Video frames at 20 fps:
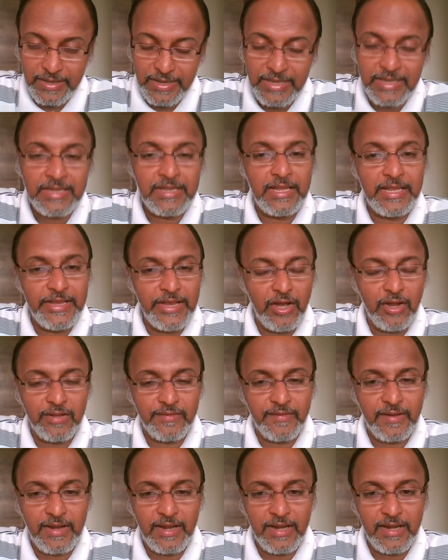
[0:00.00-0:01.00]
In Leo
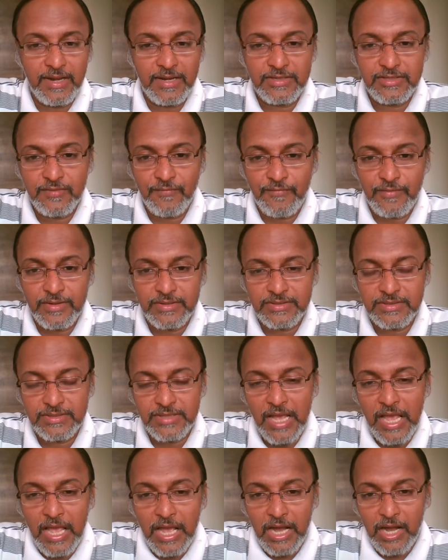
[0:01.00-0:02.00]
Ascendant it's a
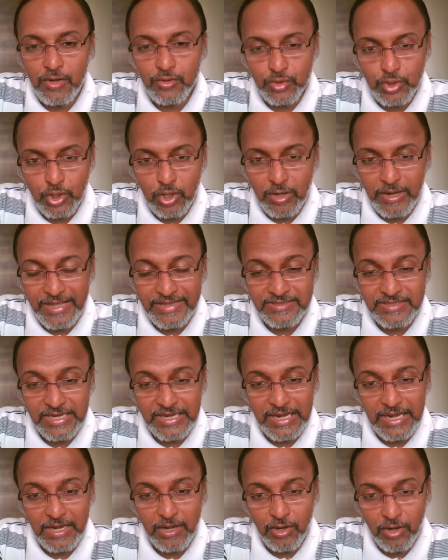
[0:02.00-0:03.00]
first house lord,
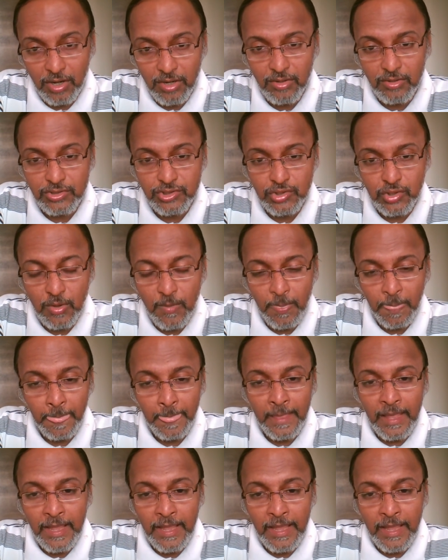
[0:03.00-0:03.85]
ascendant lord also,